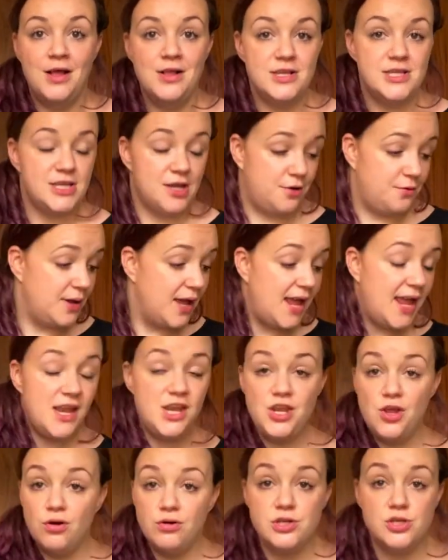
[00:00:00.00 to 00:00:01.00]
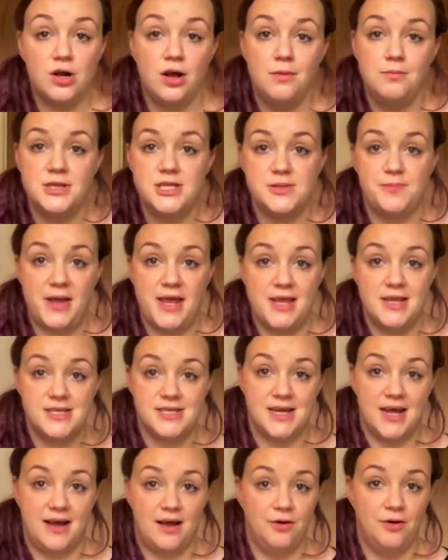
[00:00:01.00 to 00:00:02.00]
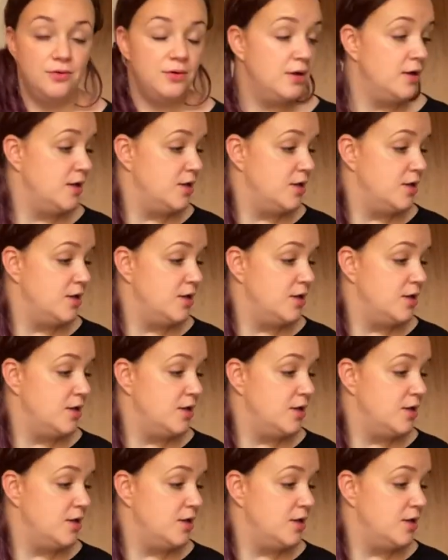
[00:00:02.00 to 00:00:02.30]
So in your drama space now,